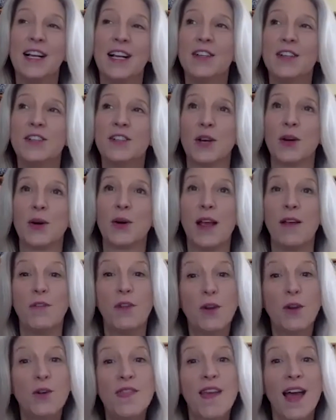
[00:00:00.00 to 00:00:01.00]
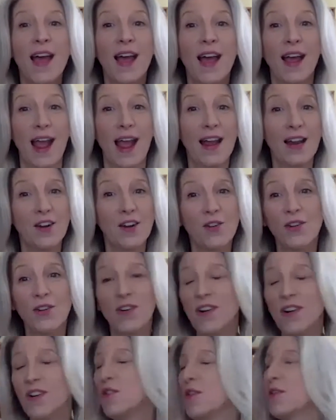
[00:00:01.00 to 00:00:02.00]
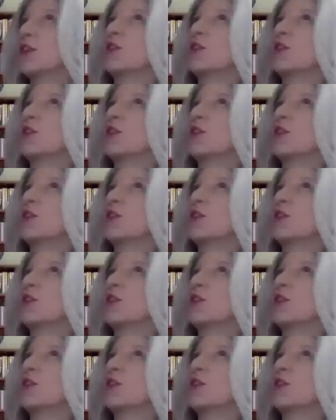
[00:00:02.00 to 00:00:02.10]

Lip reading: So if you're in that category, you have a